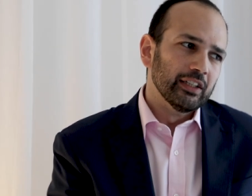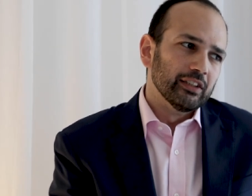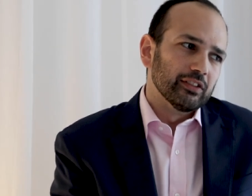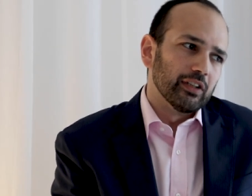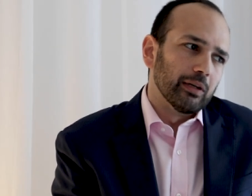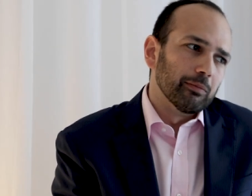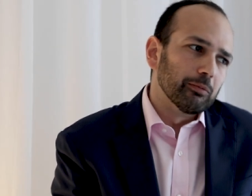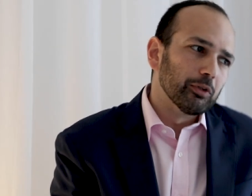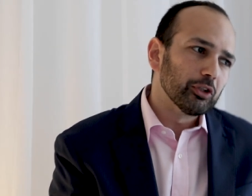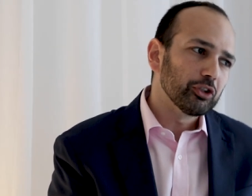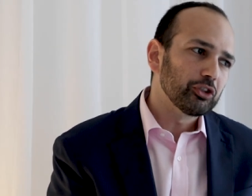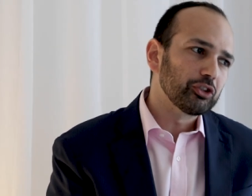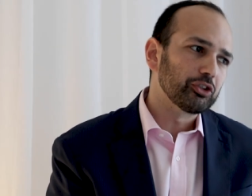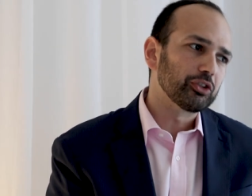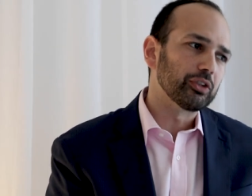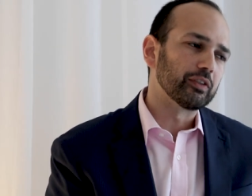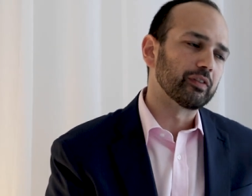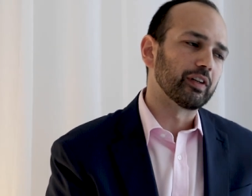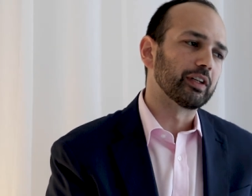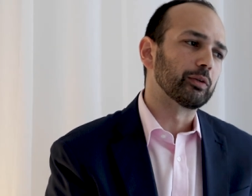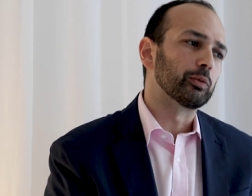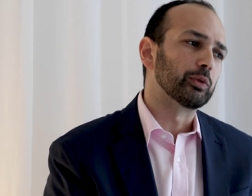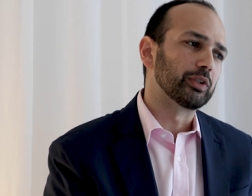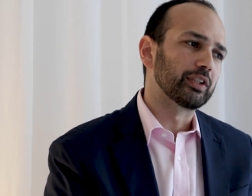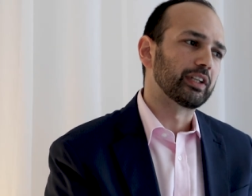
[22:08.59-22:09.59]
So I'm not sure
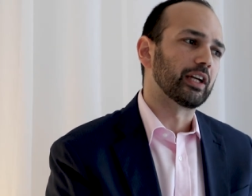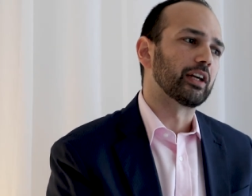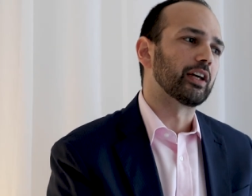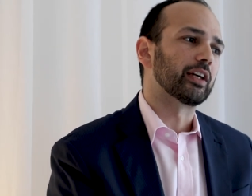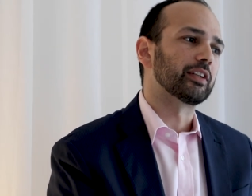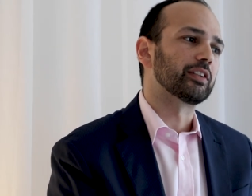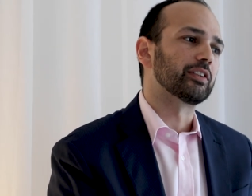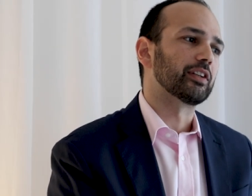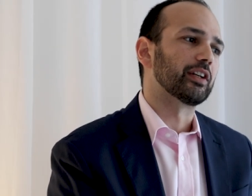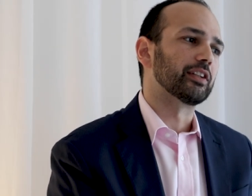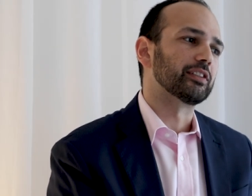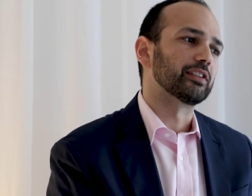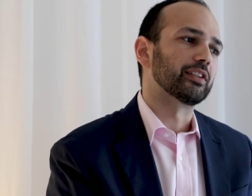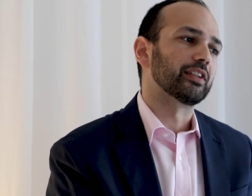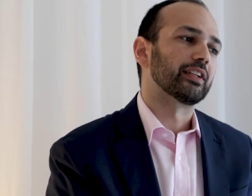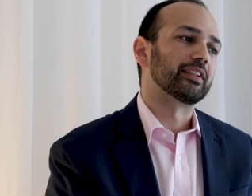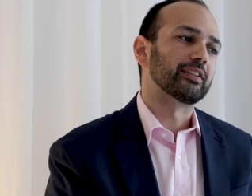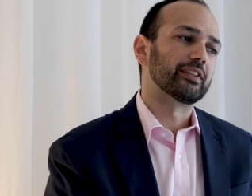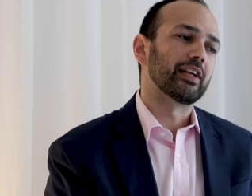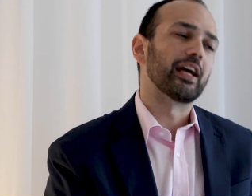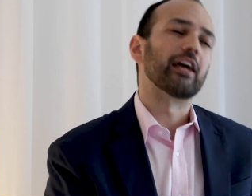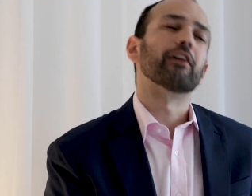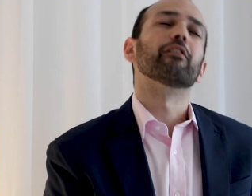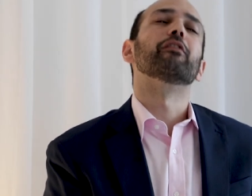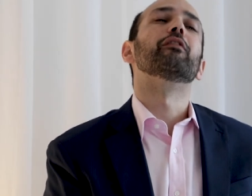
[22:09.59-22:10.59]
if I would characterize it
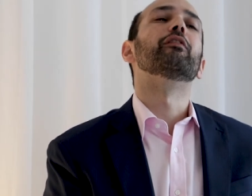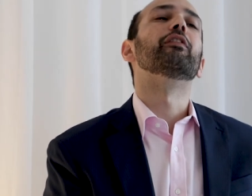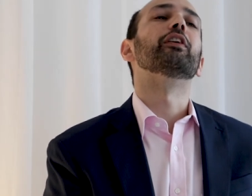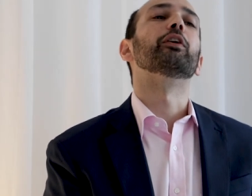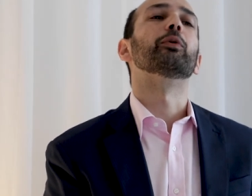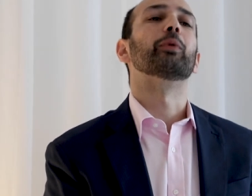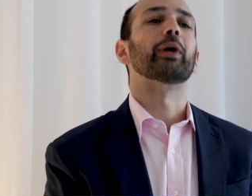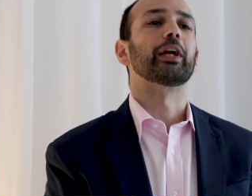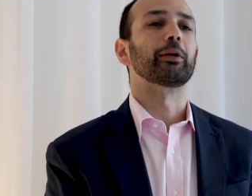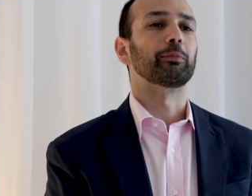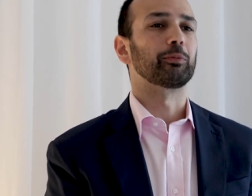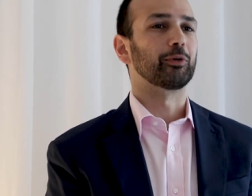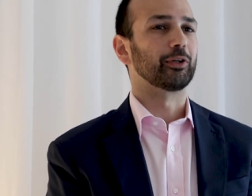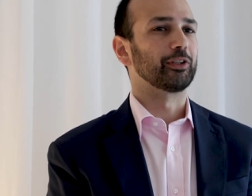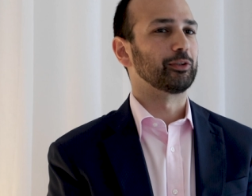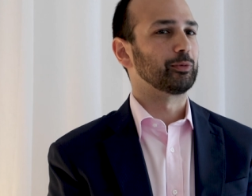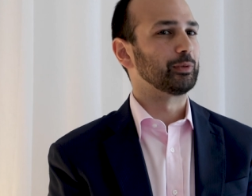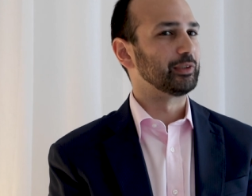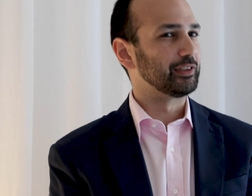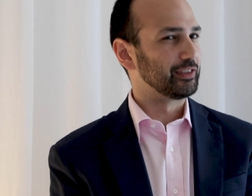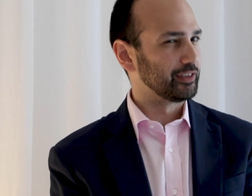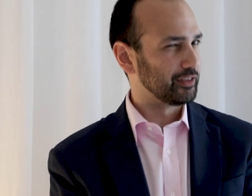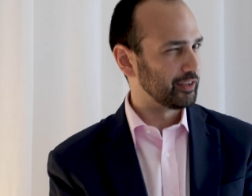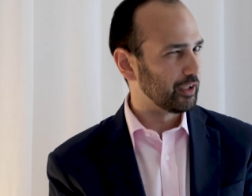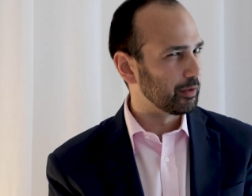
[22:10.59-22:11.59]
as every waypoint
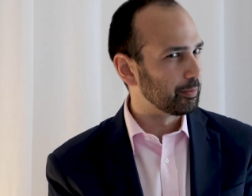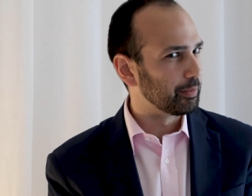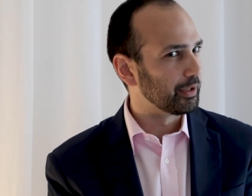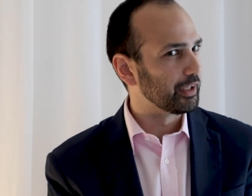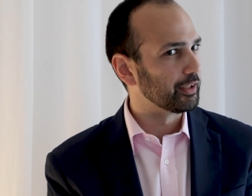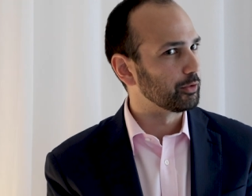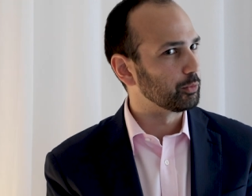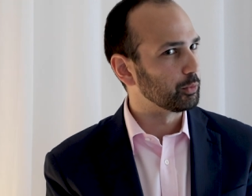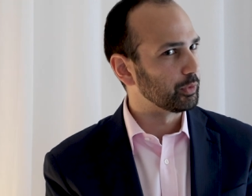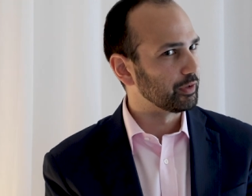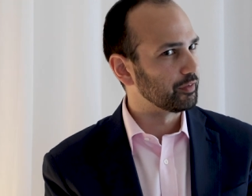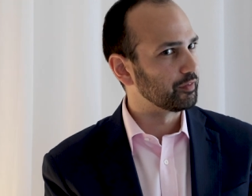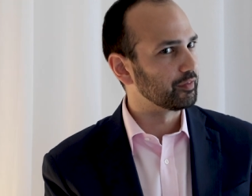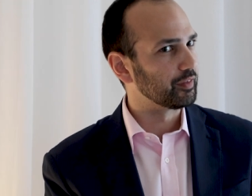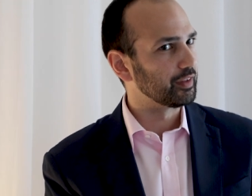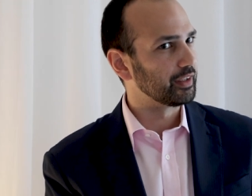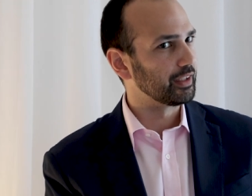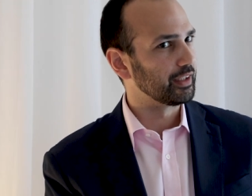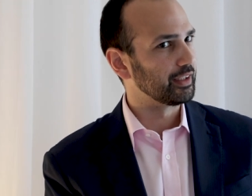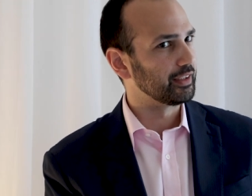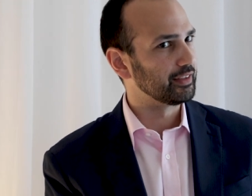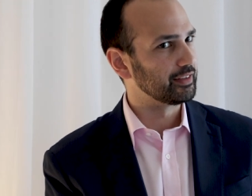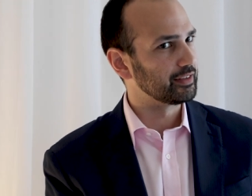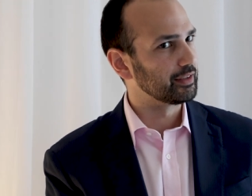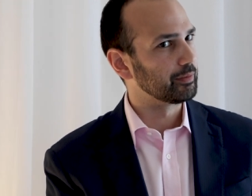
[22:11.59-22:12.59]
we stop at, we
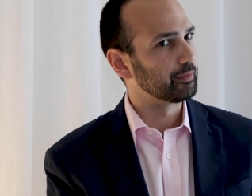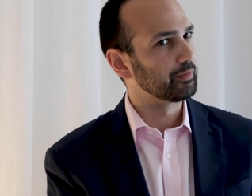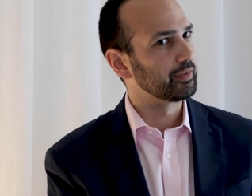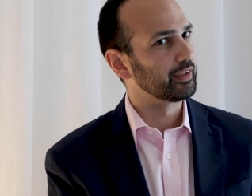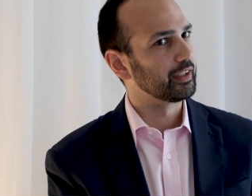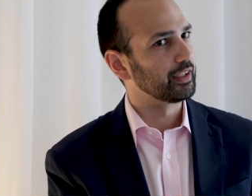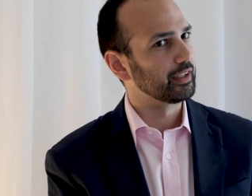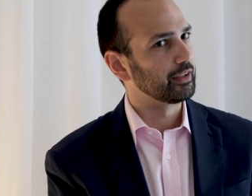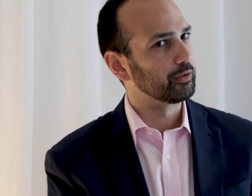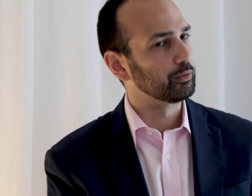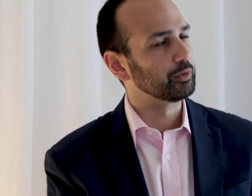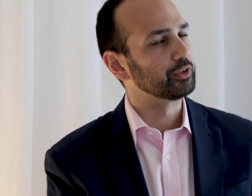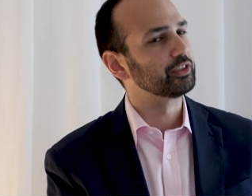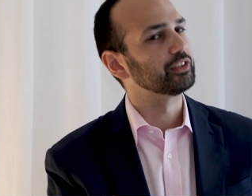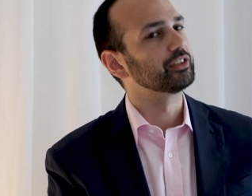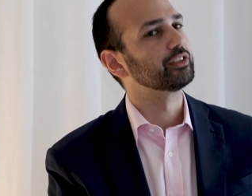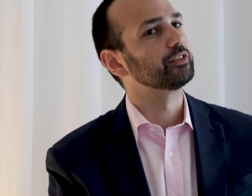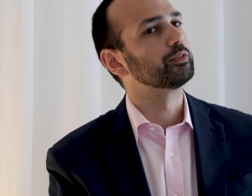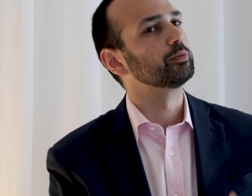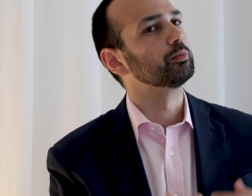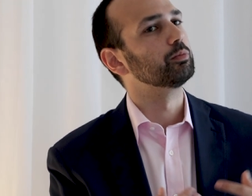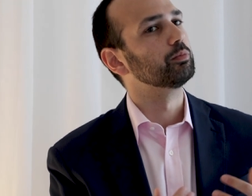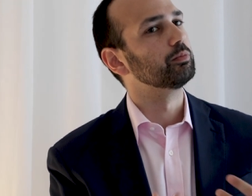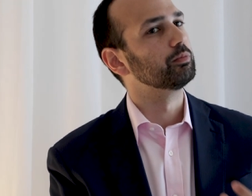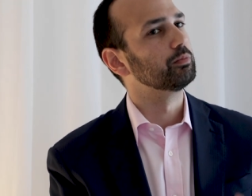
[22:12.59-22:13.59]
find something which
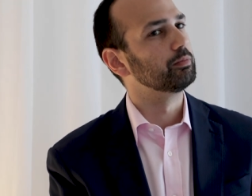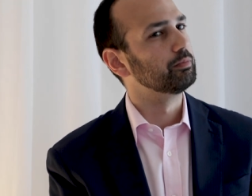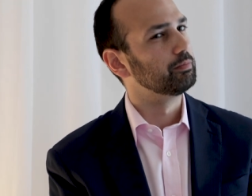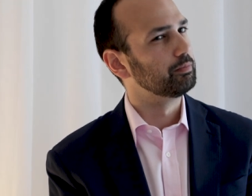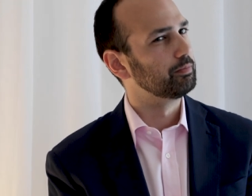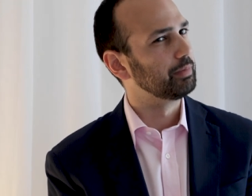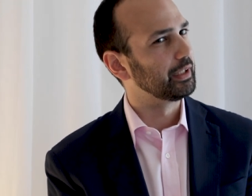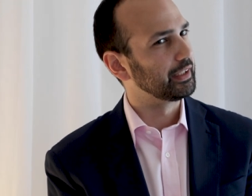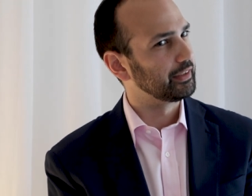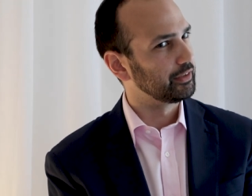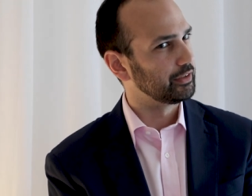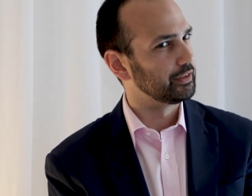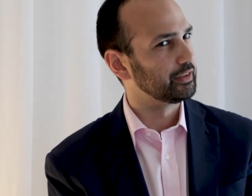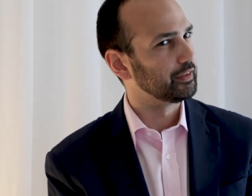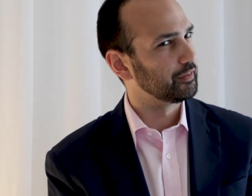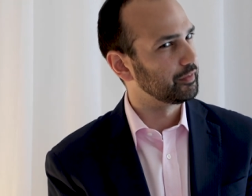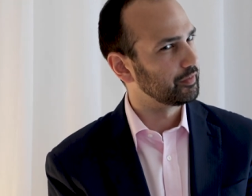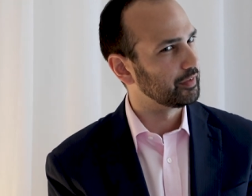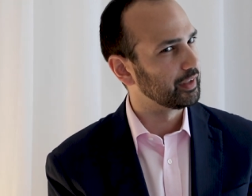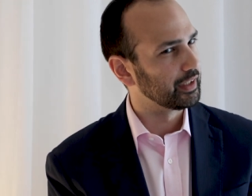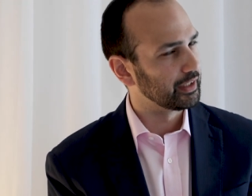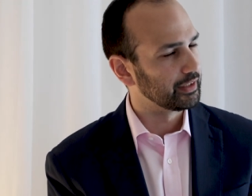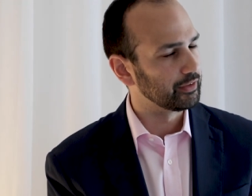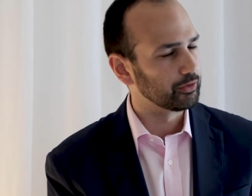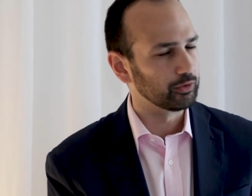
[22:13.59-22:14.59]
is better
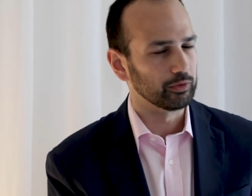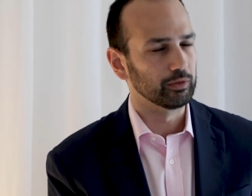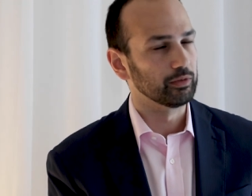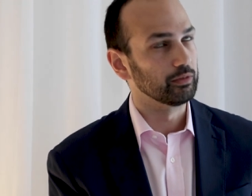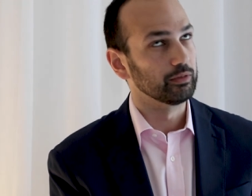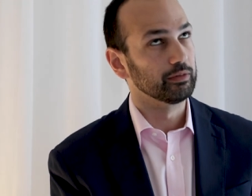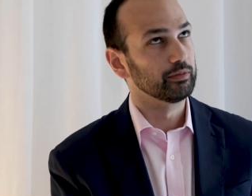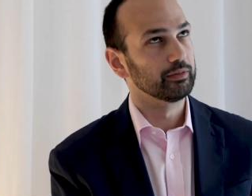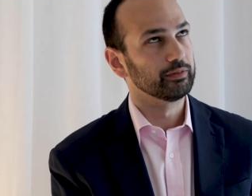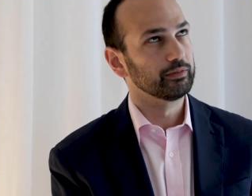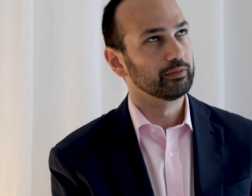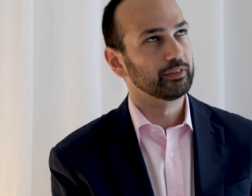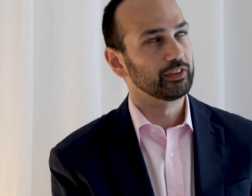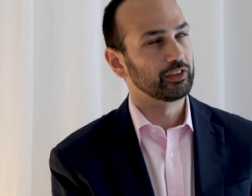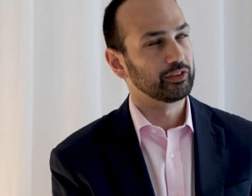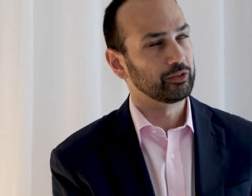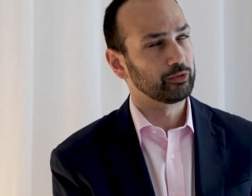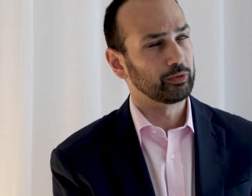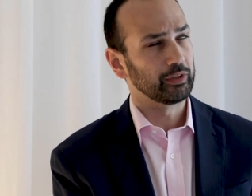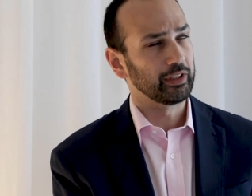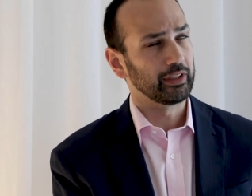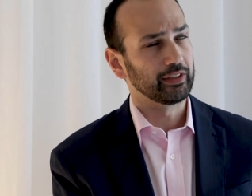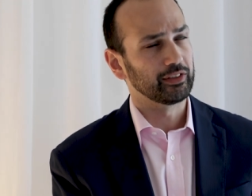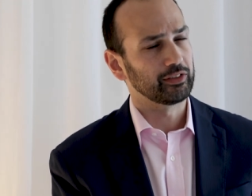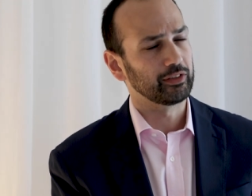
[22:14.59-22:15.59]
defined or
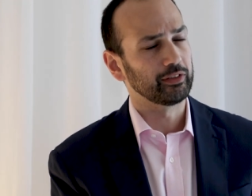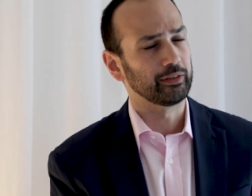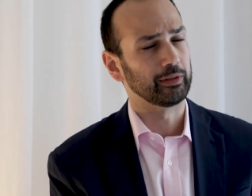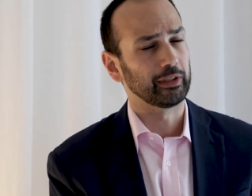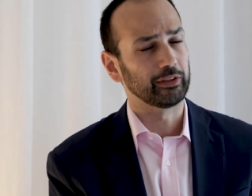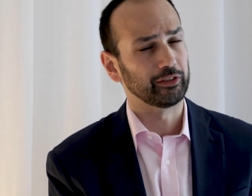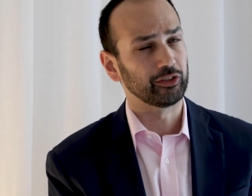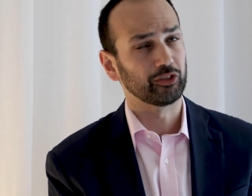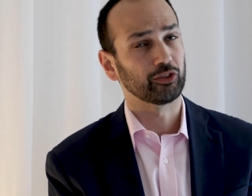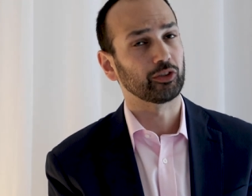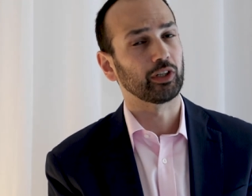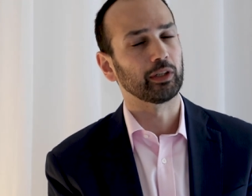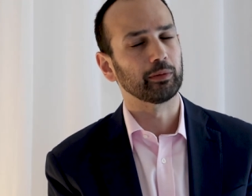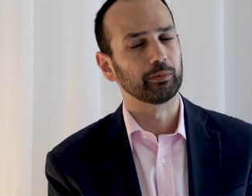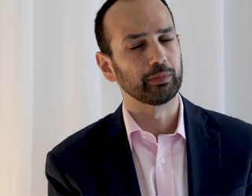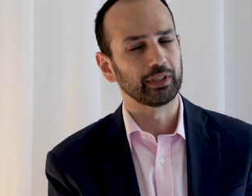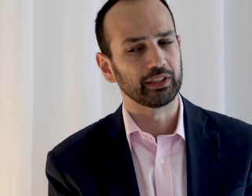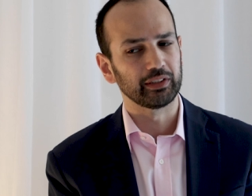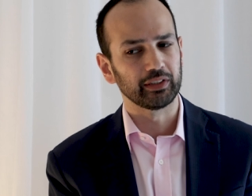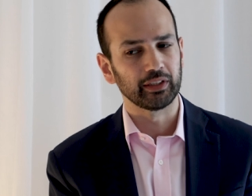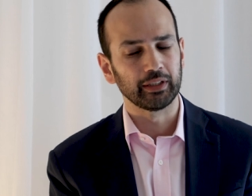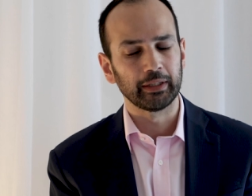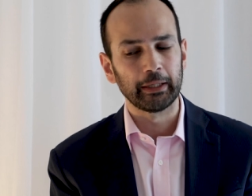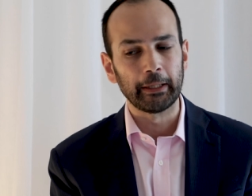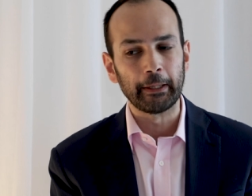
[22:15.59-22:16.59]
described
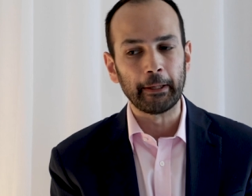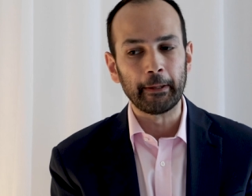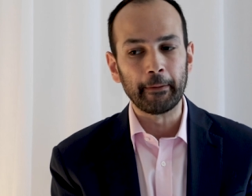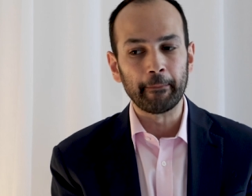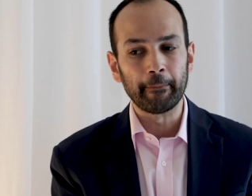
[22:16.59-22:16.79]
better.